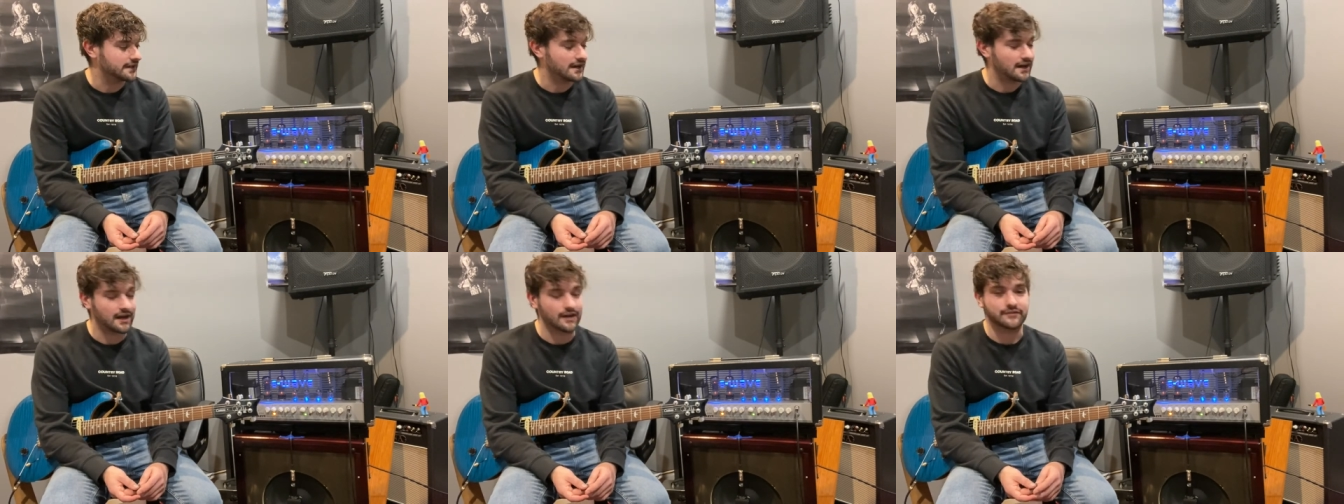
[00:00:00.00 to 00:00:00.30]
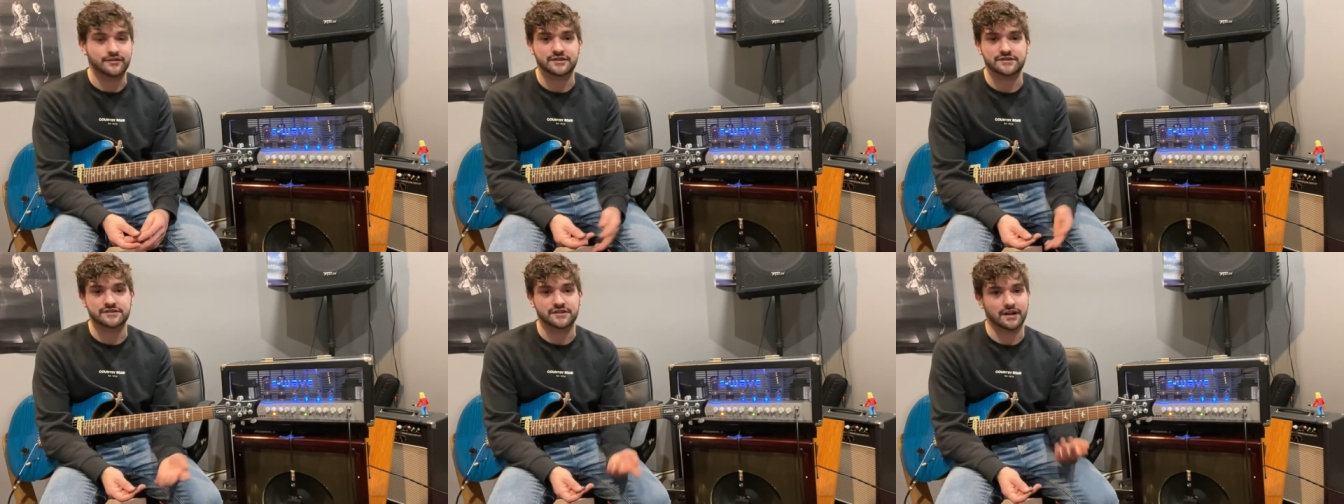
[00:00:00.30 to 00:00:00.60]

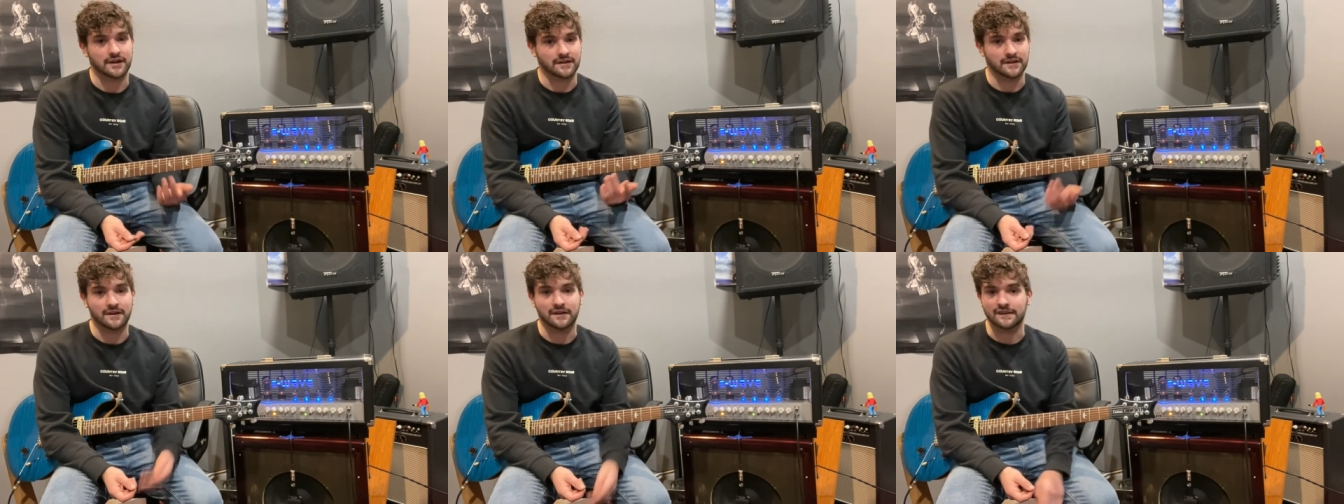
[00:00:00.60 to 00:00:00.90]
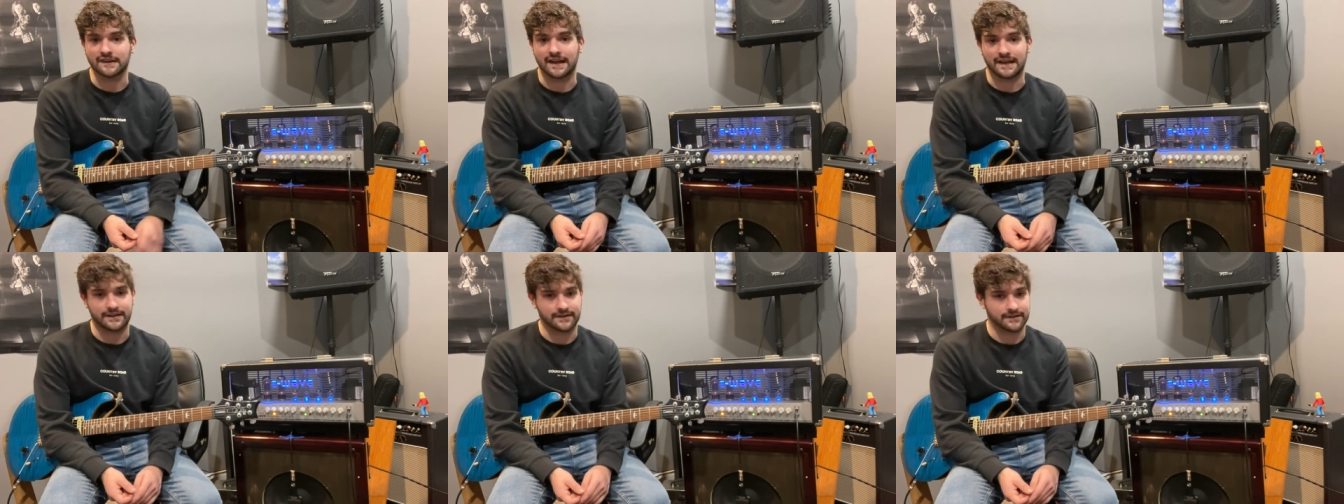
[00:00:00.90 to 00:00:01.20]
I've used it a lot
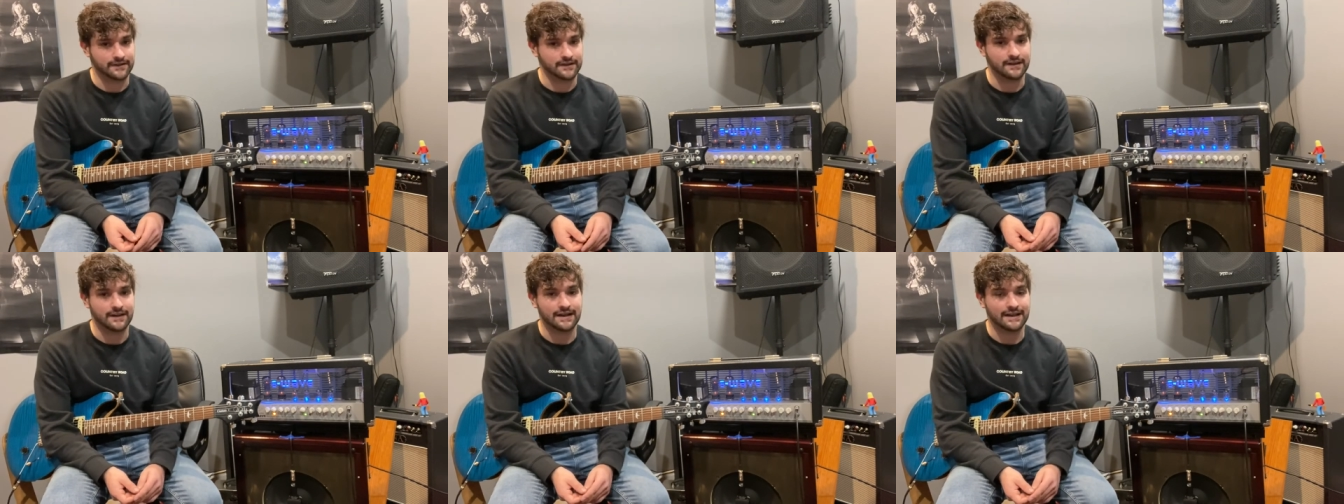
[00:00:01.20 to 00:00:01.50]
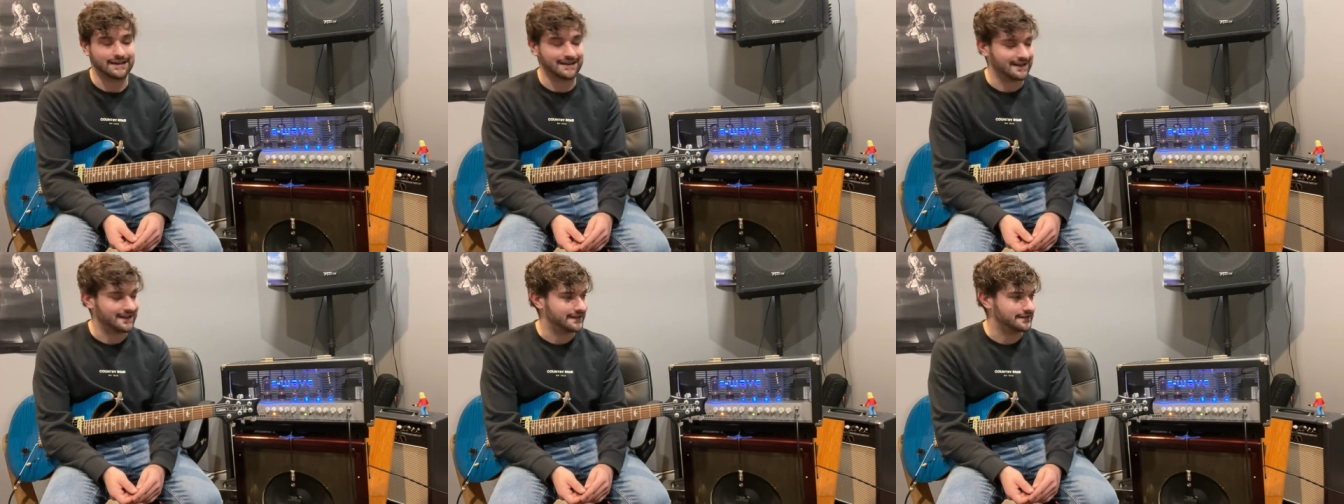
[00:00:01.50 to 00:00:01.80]
late at
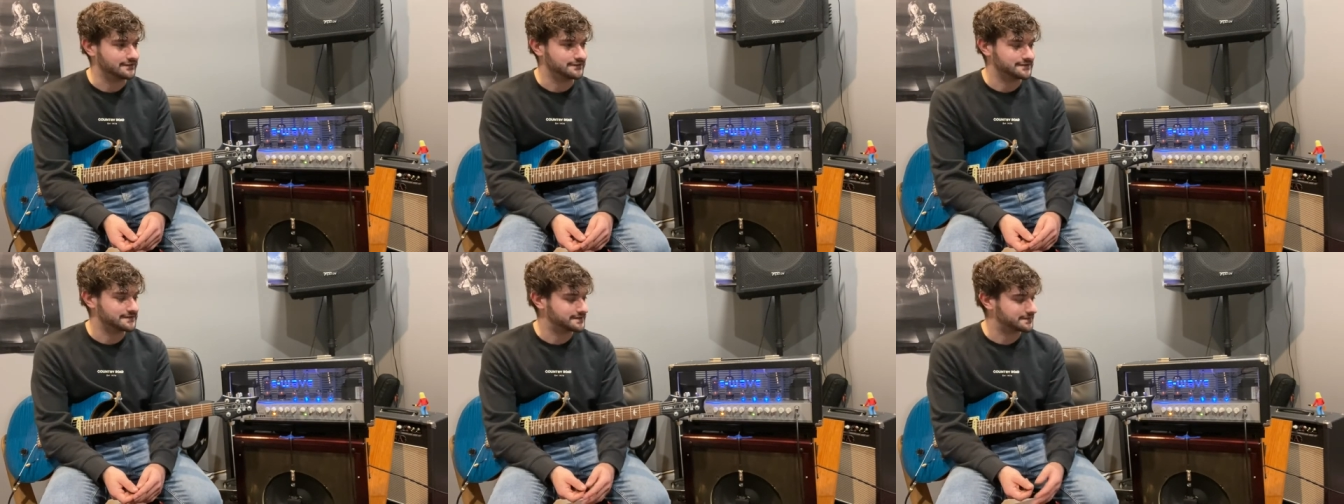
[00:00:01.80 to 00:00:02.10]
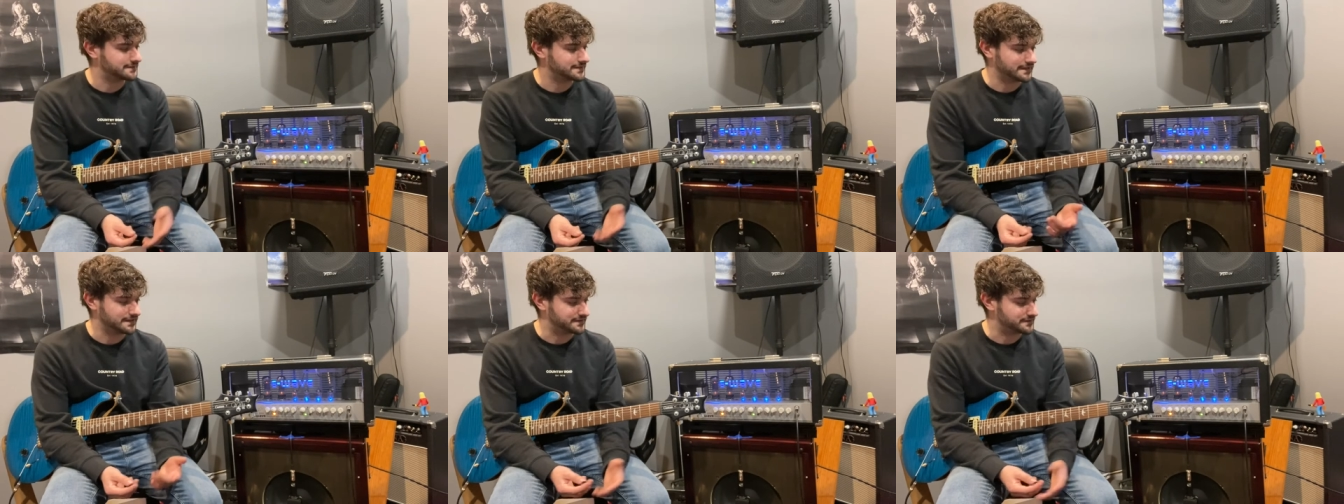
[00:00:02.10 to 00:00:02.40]
night and
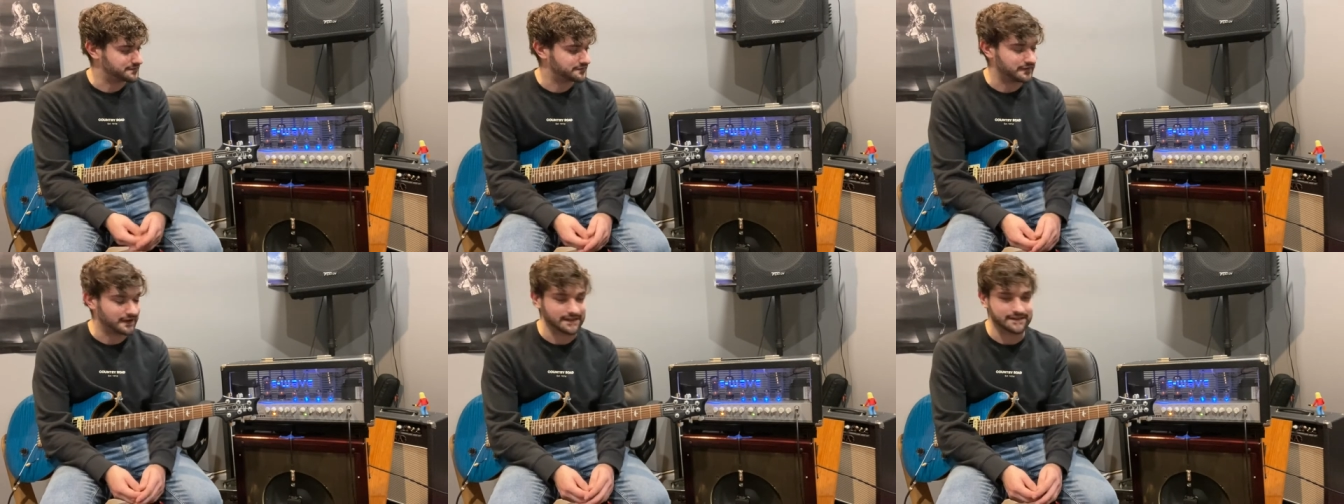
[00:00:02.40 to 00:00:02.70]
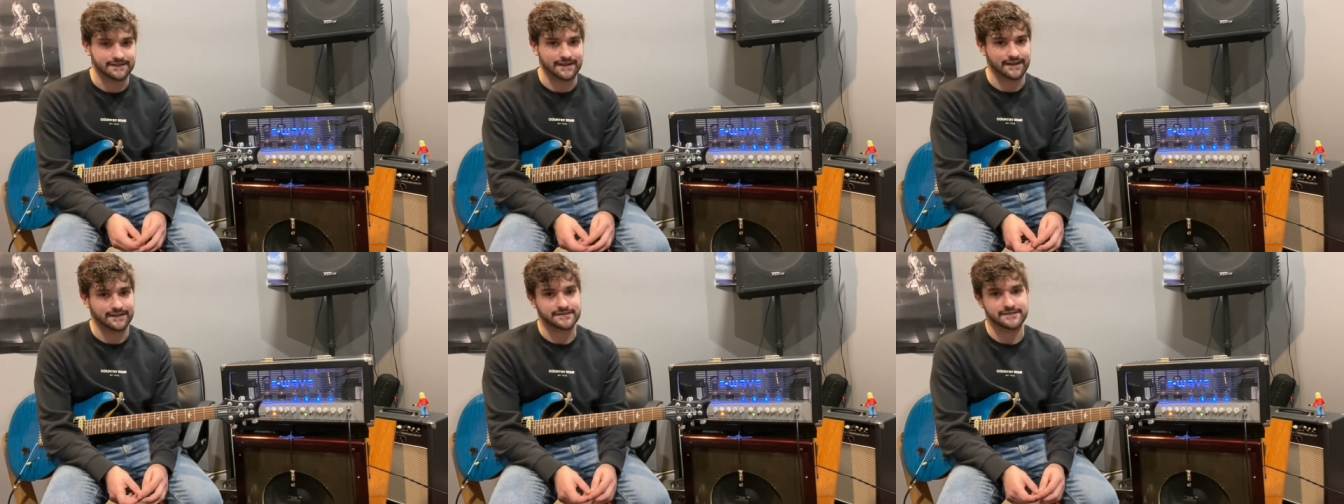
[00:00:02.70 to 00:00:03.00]
it's
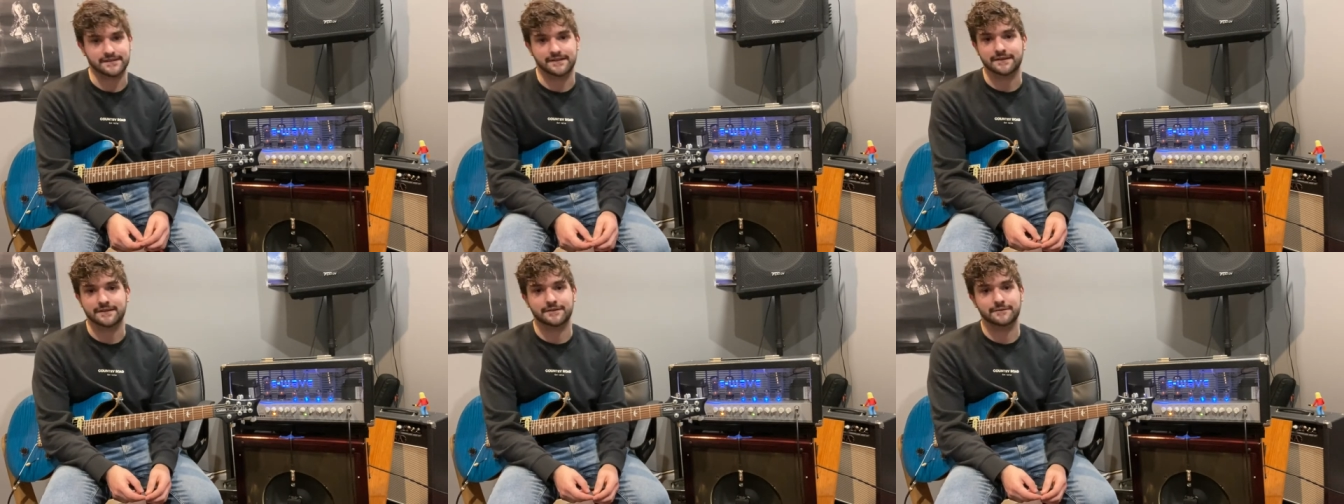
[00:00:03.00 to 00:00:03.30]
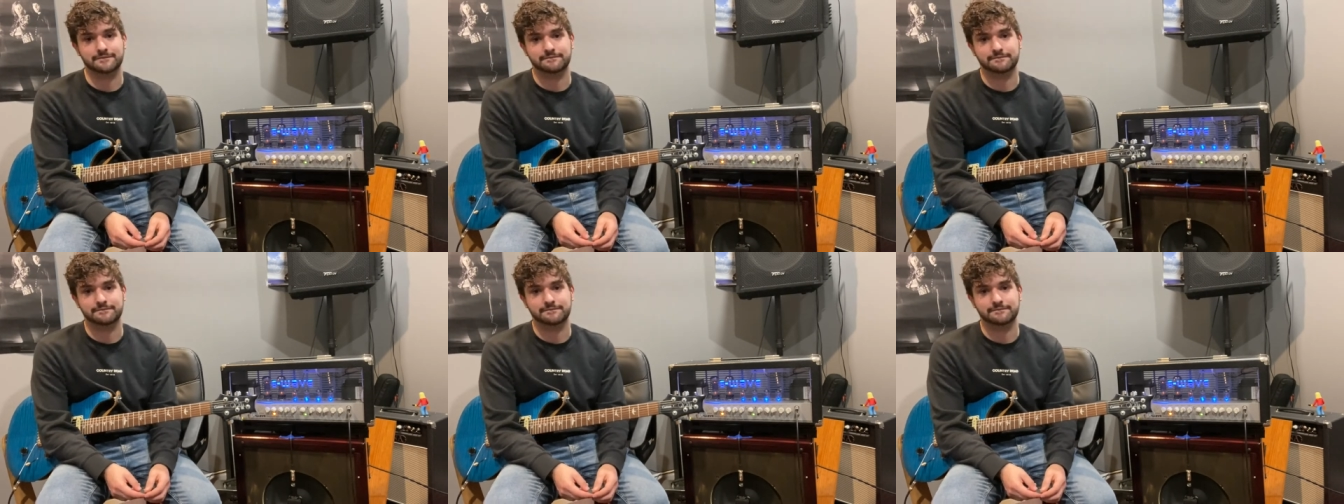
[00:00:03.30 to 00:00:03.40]
fantastic.